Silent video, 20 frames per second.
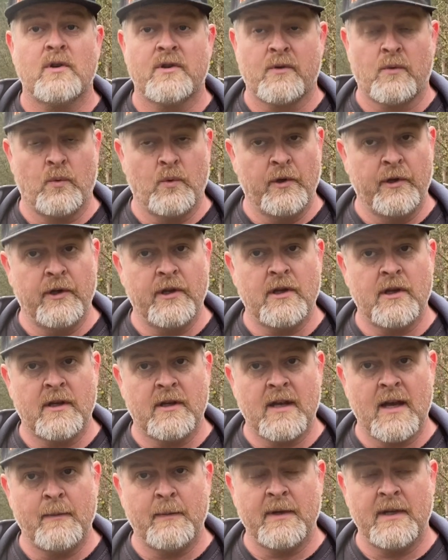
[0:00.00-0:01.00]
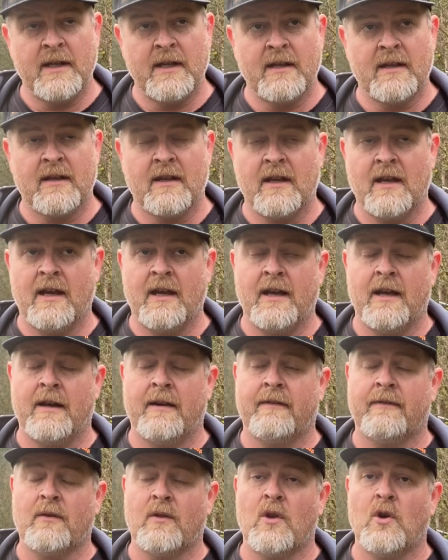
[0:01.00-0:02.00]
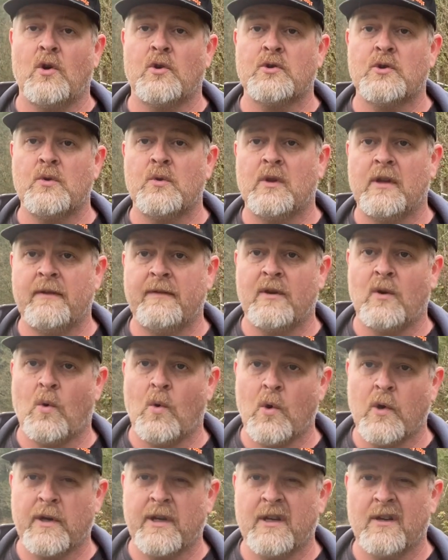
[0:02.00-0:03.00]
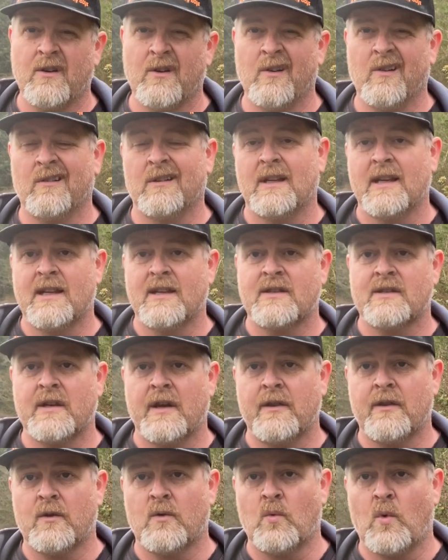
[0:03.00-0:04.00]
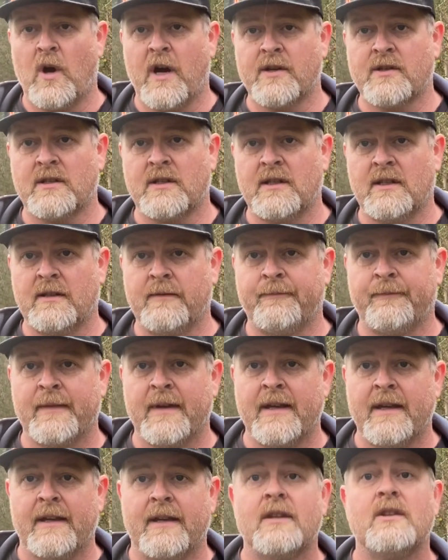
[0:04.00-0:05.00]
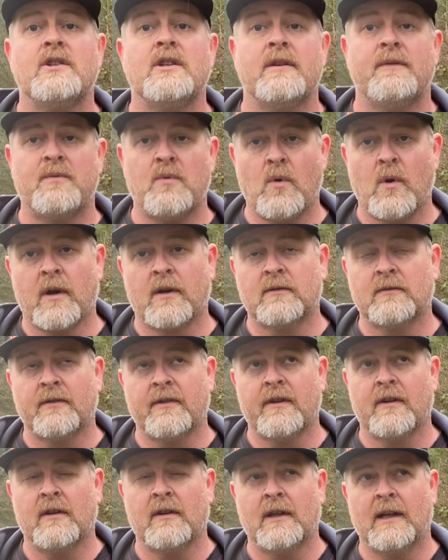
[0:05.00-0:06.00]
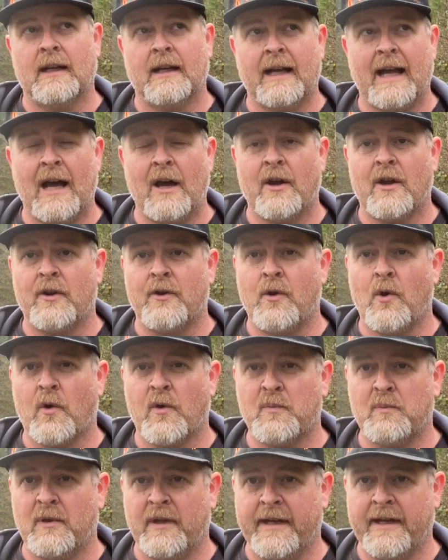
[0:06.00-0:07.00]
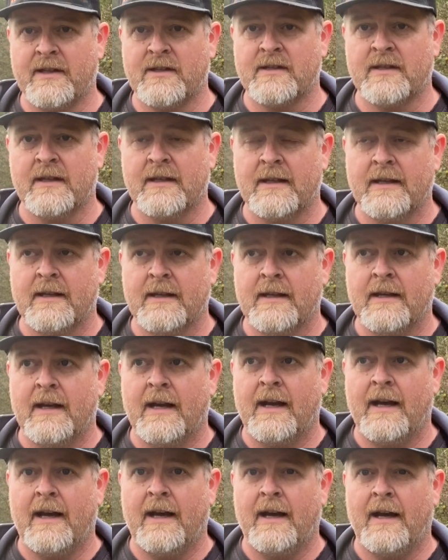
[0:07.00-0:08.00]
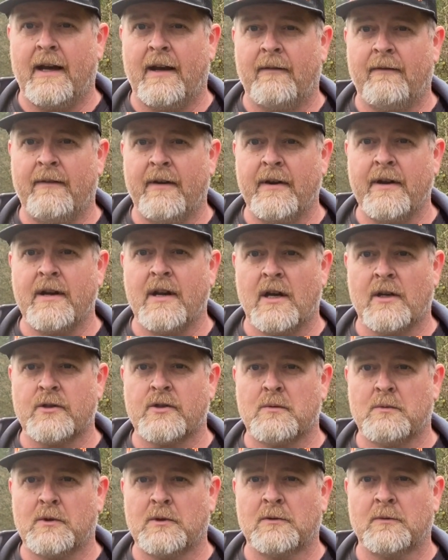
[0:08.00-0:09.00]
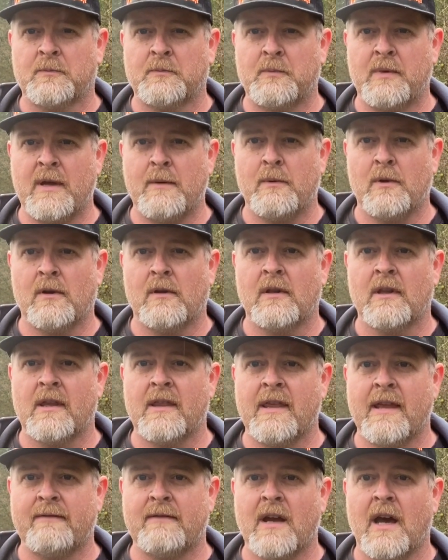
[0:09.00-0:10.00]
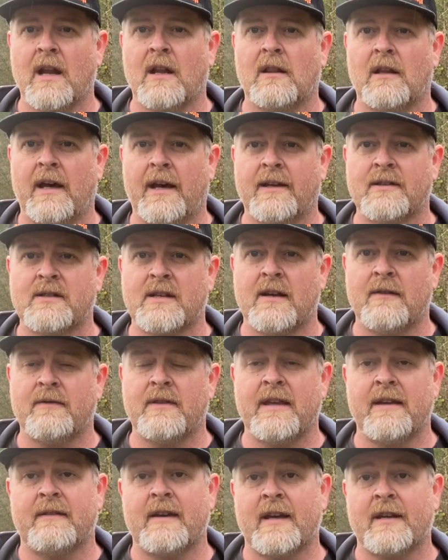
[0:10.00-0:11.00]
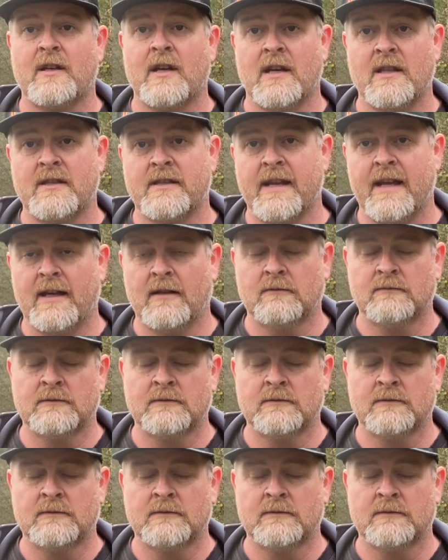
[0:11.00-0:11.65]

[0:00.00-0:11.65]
really good company. For those who live in Oregon or Southern Washington, G4, they're out on North Plains. Very knowledgeable people. They've got a lot of stuff. They've got guns now.